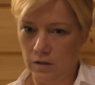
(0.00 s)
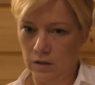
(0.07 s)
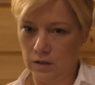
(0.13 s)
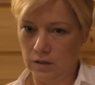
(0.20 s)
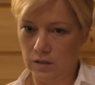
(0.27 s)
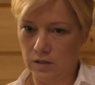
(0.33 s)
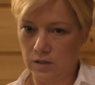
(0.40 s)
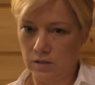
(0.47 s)

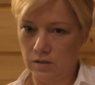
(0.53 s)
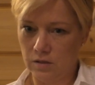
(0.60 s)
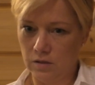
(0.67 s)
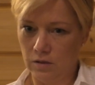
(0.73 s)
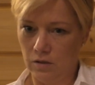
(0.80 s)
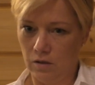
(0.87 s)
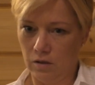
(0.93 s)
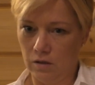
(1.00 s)
it's
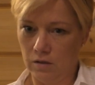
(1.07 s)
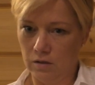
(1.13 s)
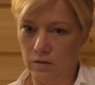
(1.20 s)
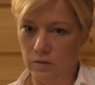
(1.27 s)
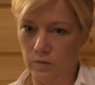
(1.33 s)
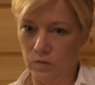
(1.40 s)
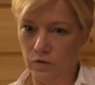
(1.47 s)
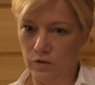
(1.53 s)
gone
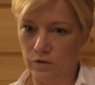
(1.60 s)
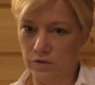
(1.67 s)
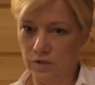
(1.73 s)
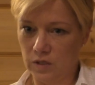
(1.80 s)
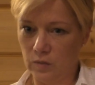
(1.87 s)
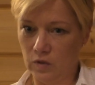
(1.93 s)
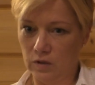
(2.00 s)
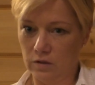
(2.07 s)
more
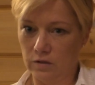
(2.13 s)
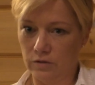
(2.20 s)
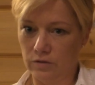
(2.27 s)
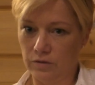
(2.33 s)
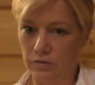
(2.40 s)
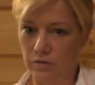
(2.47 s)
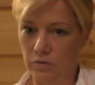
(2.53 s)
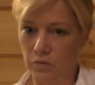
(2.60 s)
similar
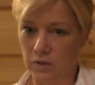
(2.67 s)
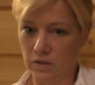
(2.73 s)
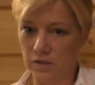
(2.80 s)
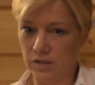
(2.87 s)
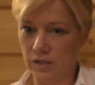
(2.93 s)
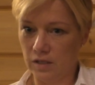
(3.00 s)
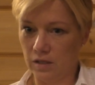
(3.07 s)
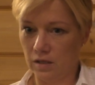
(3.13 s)
to the
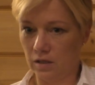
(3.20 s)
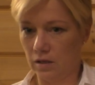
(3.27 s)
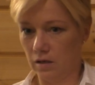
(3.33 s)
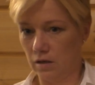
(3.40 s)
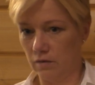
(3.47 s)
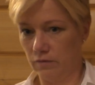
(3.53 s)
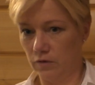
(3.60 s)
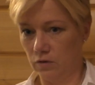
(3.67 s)
ones that I
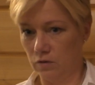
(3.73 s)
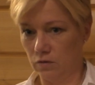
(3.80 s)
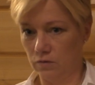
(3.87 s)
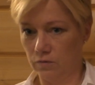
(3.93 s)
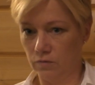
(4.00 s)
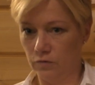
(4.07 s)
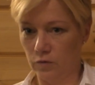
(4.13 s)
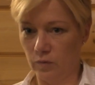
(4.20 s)
have,
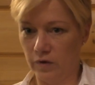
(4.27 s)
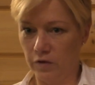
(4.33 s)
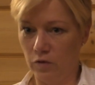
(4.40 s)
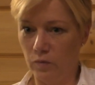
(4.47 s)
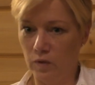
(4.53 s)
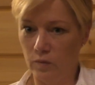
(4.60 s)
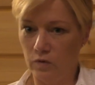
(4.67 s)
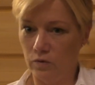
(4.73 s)
from other
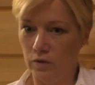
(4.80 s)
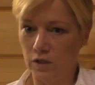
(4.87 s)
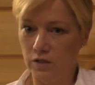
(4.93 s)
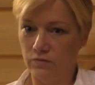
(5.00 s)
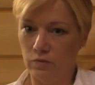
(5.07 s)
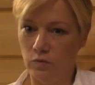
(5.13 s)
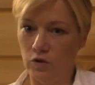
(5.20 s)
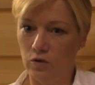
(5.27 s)
memories,
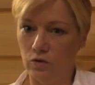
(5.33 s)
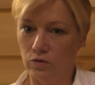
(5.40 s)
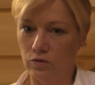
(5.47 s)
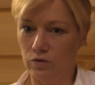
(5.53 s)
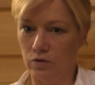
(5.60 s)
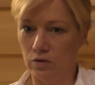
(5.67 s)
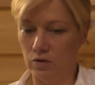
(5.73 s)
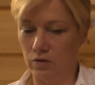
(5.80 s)
from the
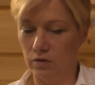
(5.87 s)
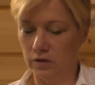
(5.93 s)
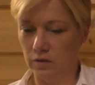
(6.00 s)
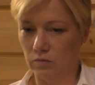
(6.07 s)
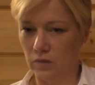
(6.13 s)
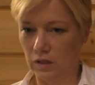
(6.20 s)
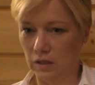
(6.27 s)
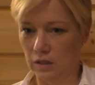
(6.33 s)
doctor calling
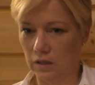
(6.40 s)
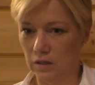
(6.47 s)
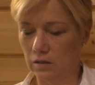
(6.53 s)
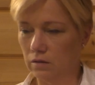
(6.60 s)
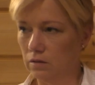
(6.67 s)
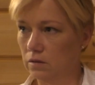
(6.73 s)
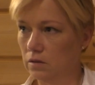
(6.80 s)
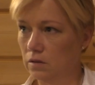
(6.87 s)
me, and